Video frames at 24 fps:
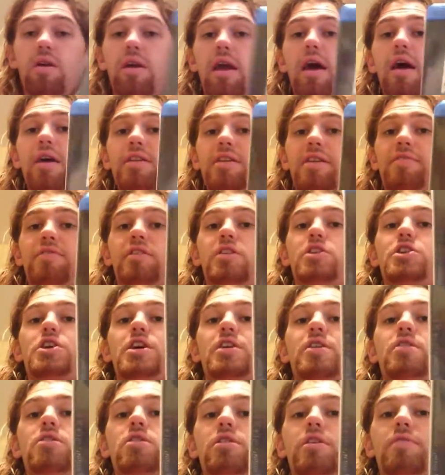Yeah, definitely
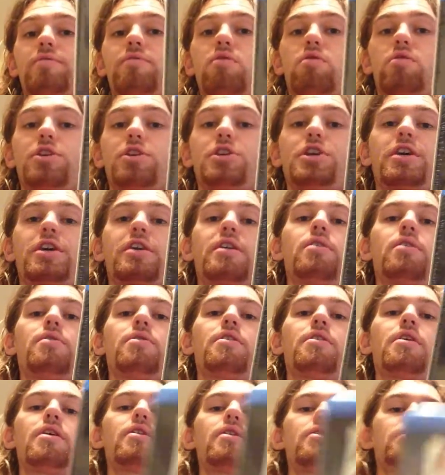looking forward to checking
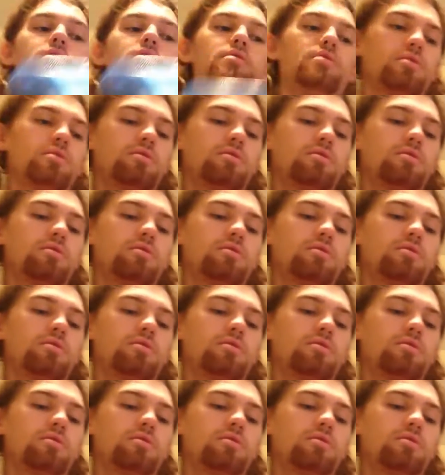out that.